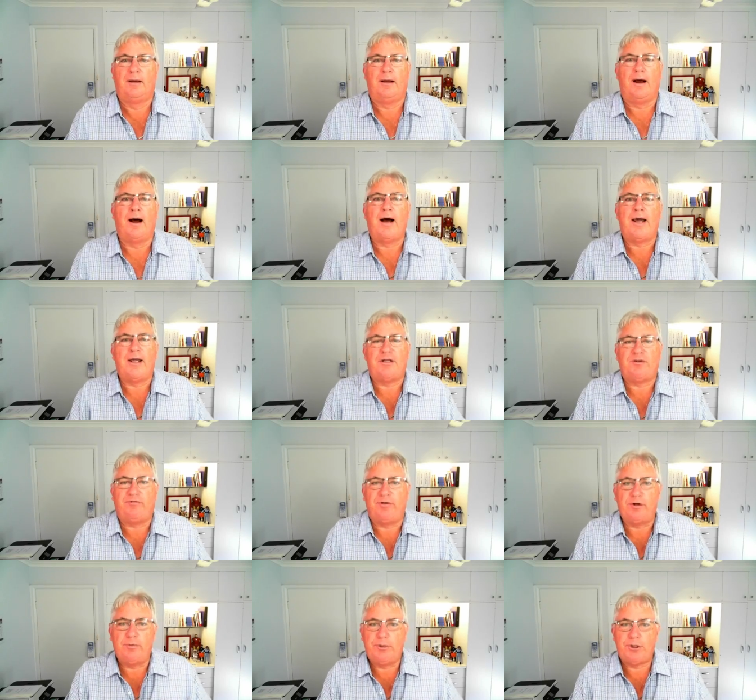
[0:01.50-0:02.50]
Hi, it's
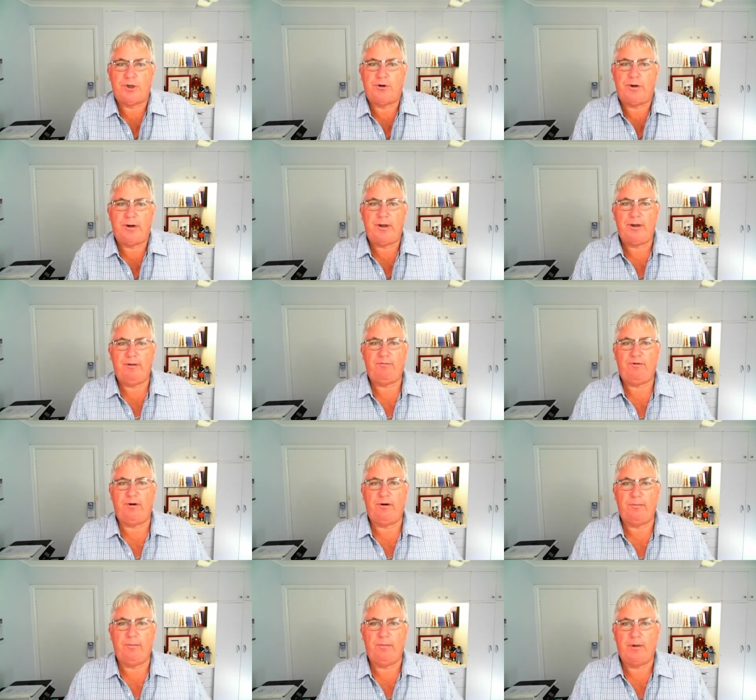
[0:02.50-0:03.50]
Phil Badura here
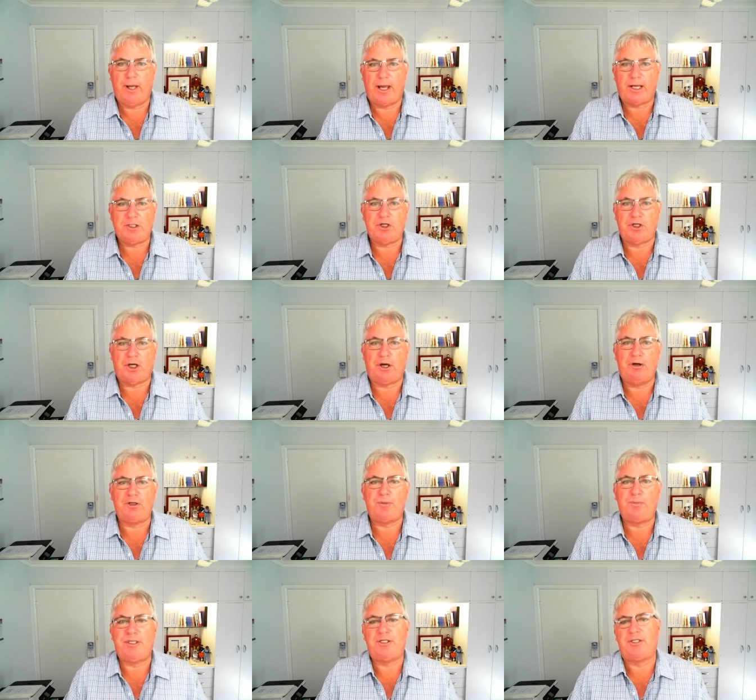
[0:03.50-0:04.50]
from Action
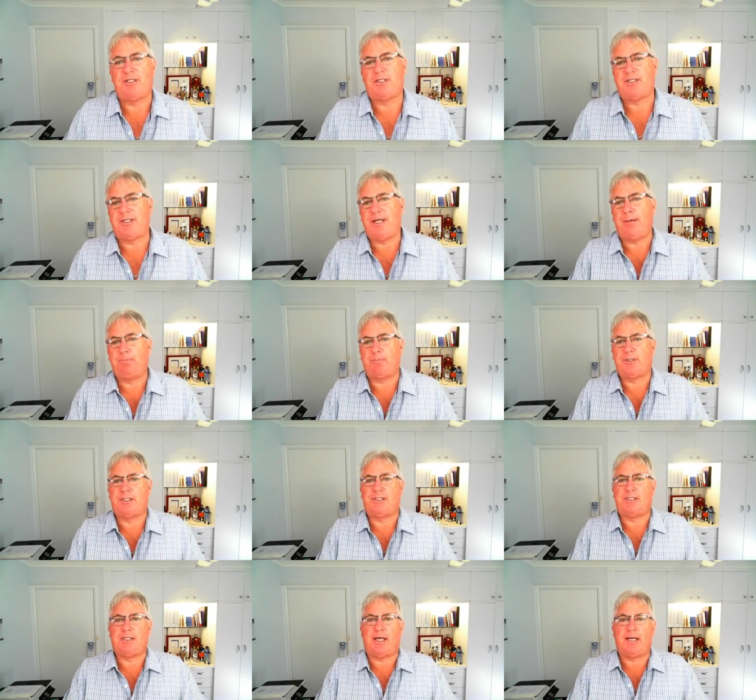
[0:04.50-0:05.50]
Coach Business
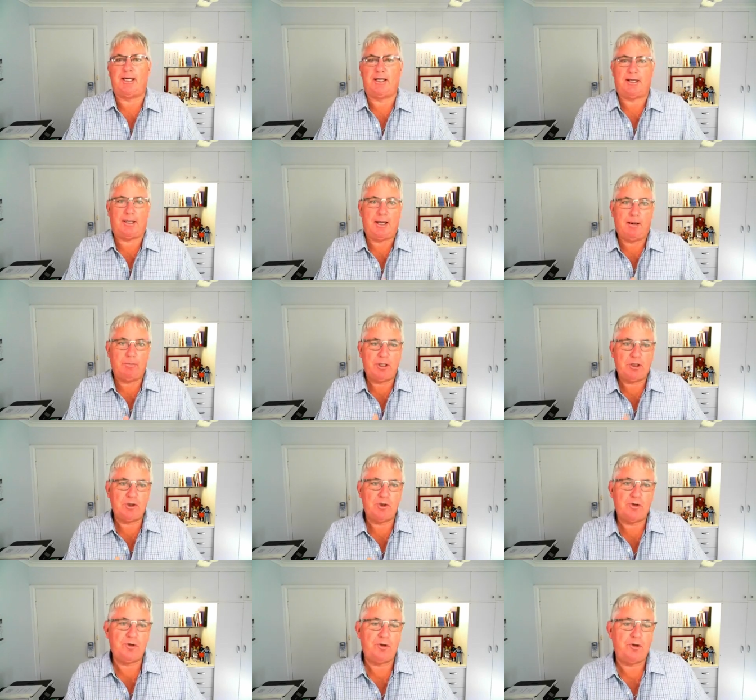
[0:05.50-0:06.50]
Steps, uh, coming
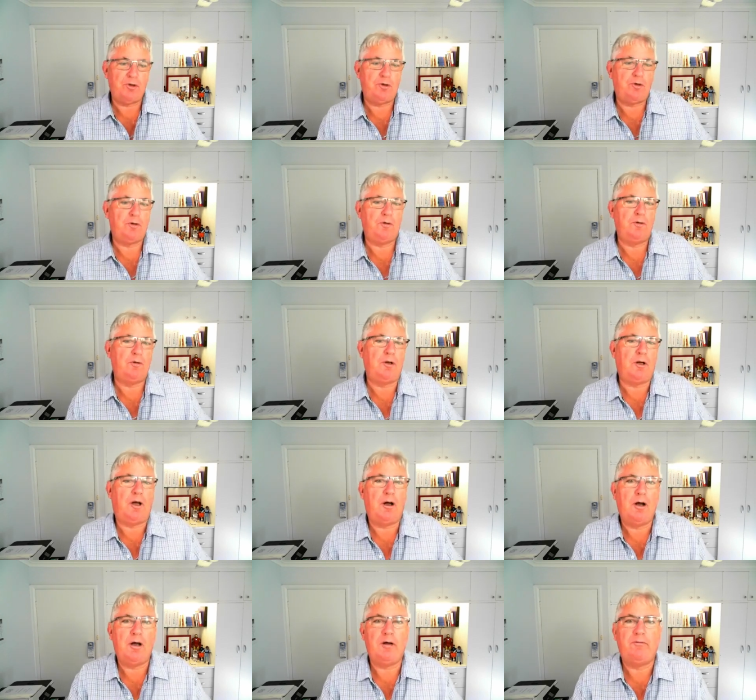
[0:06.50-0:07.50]
to you
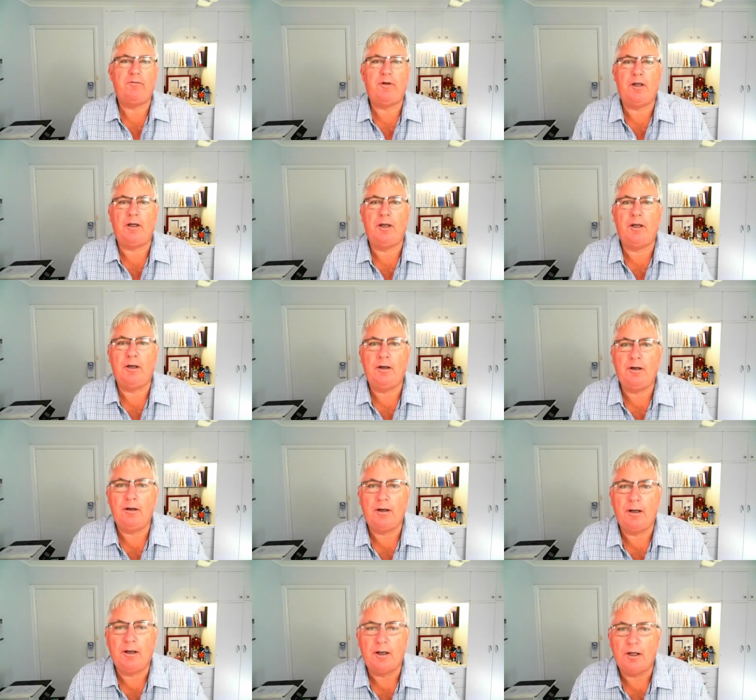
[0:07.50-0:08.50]
live
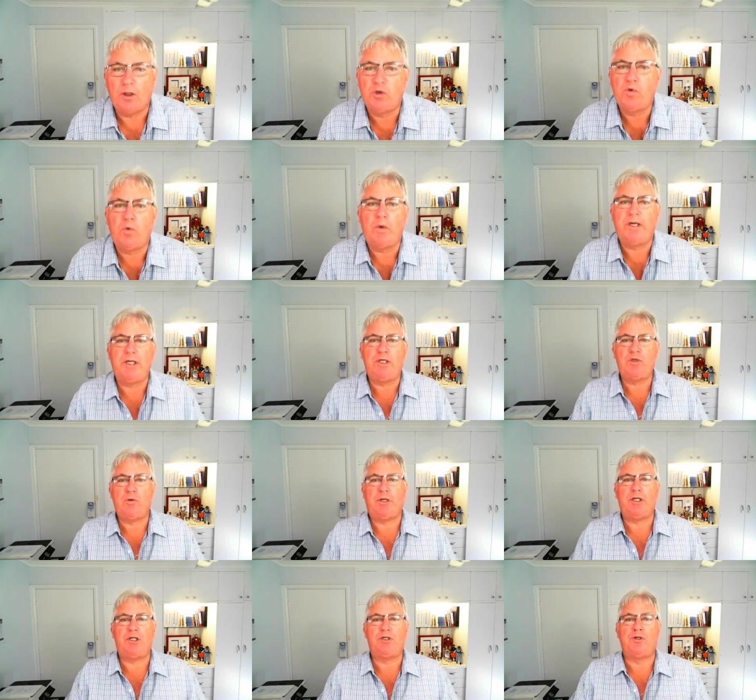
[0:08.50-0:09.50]
in
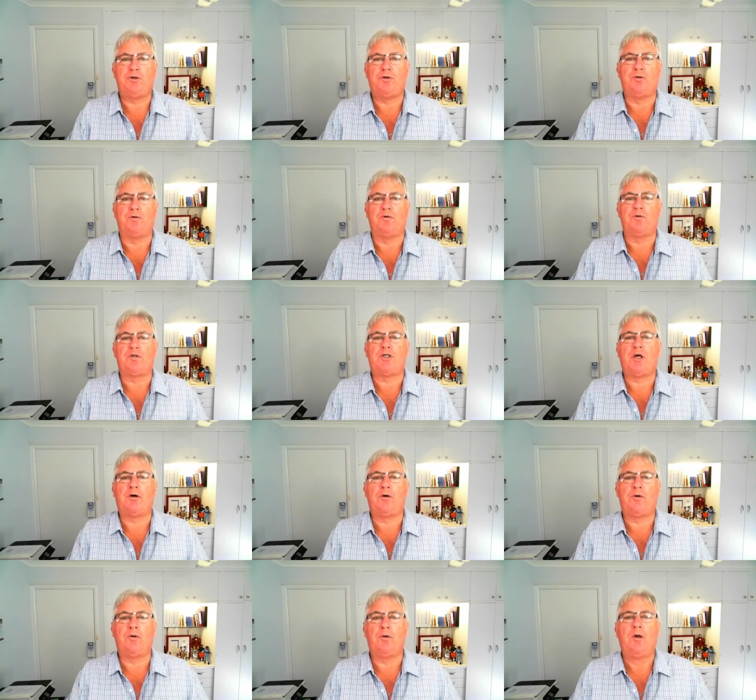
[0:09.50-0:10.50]
2022.
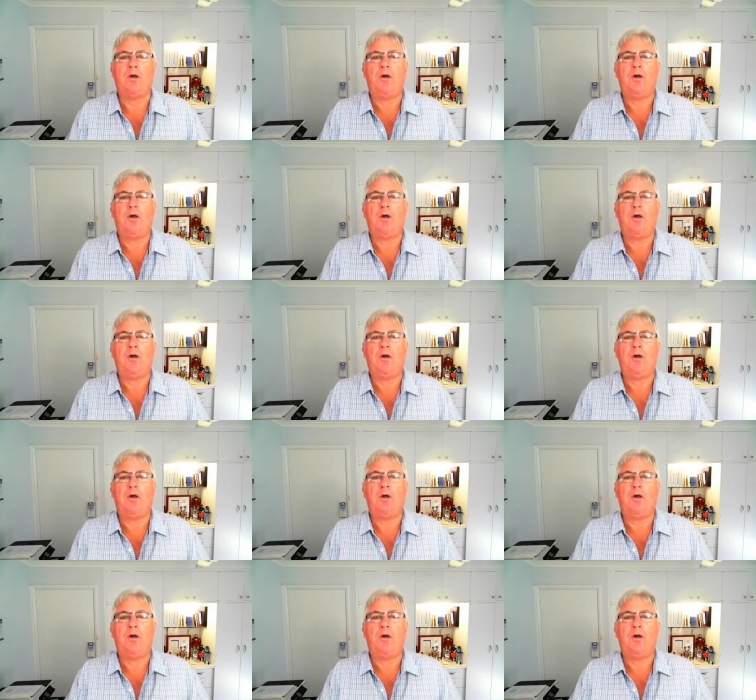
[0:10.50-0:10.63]
So,